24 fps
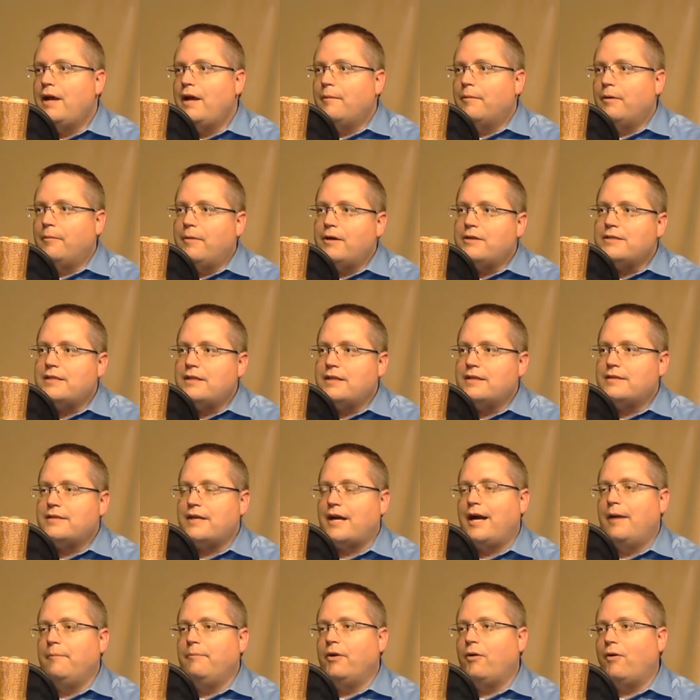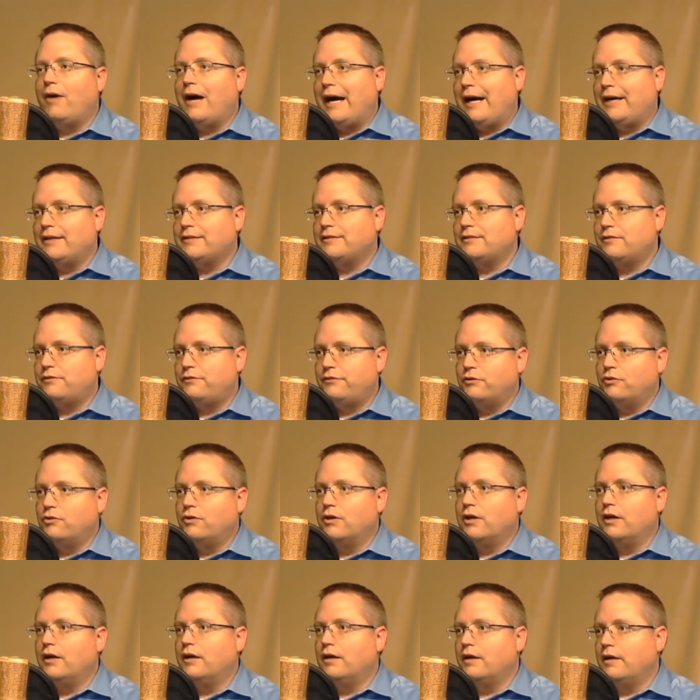But most of the time they'll ask
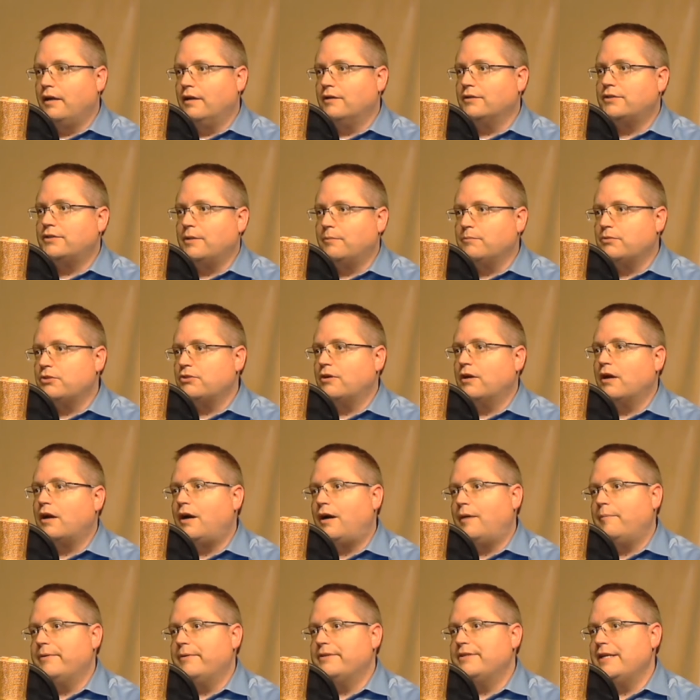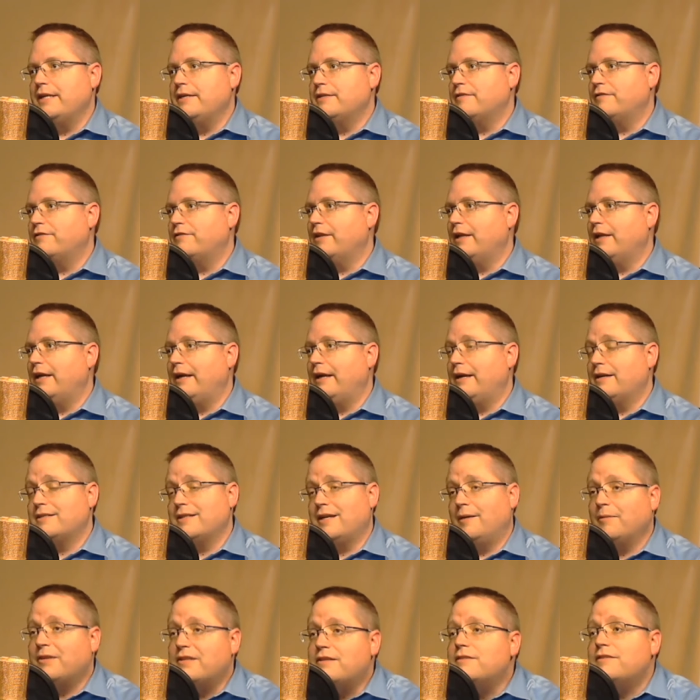for, you know, some sort of compensation for that
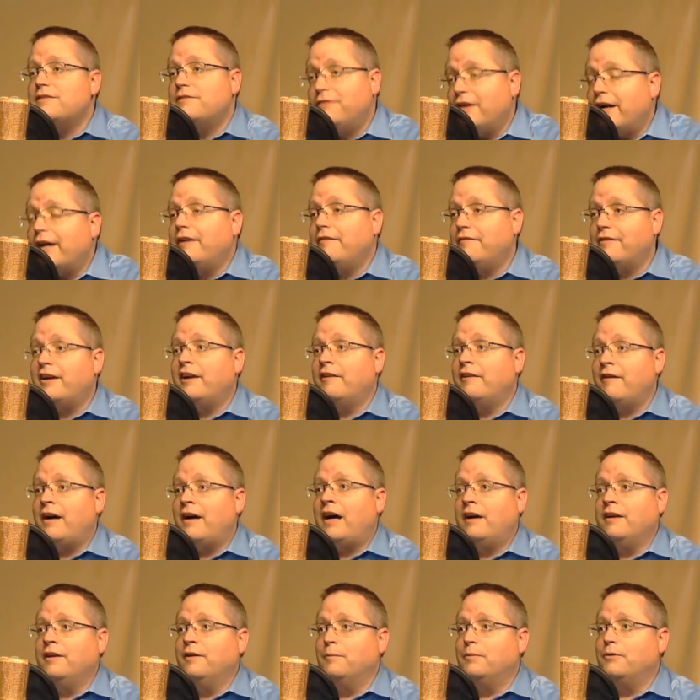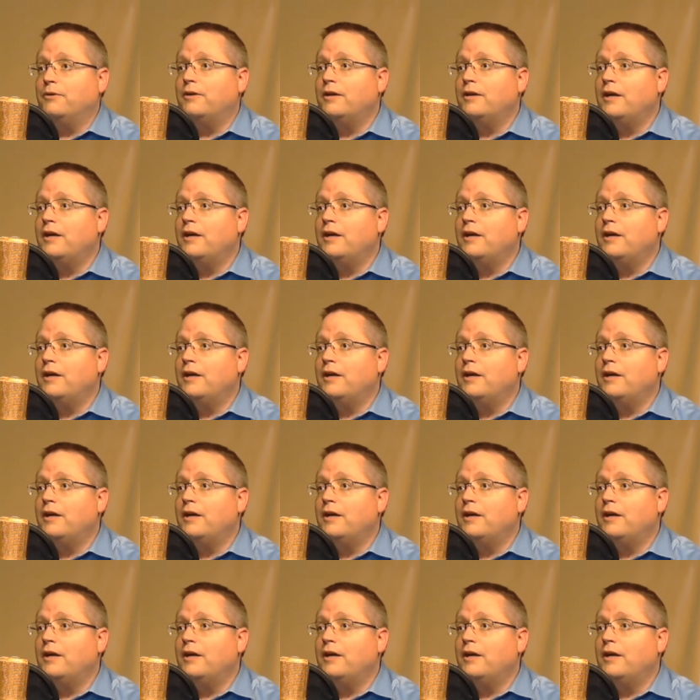airtime because it's very, very valuable.